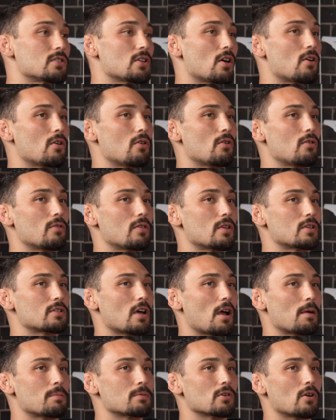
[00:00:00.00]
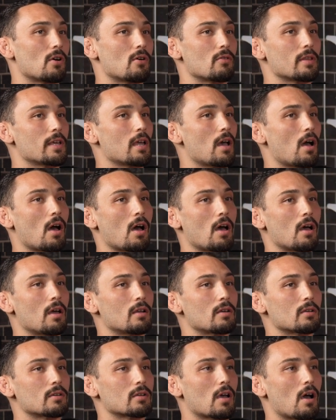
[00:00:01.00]
So the tarps are only
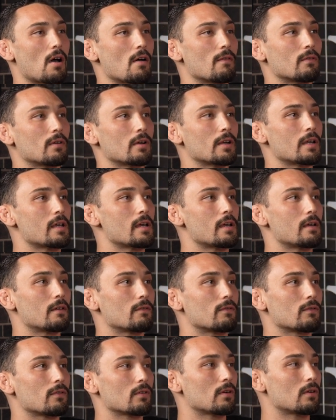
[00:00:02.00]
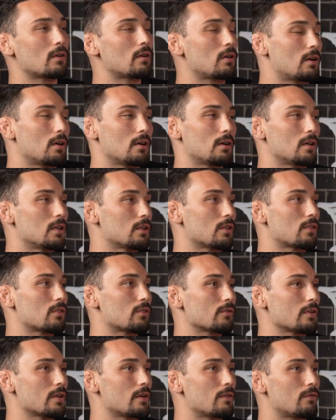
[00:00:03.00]
on covering it for
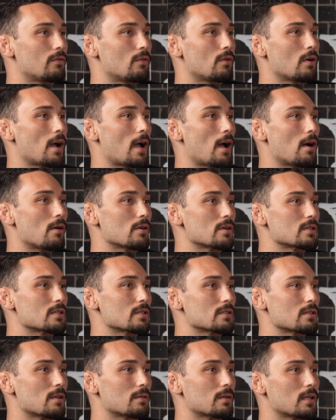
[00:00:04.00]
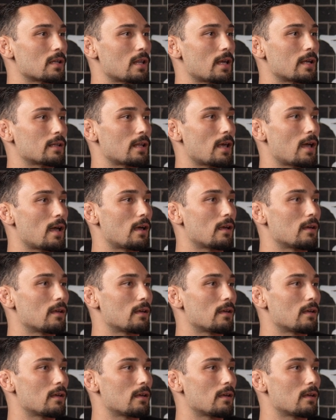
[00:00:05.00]
3 to 4 hours or something like that.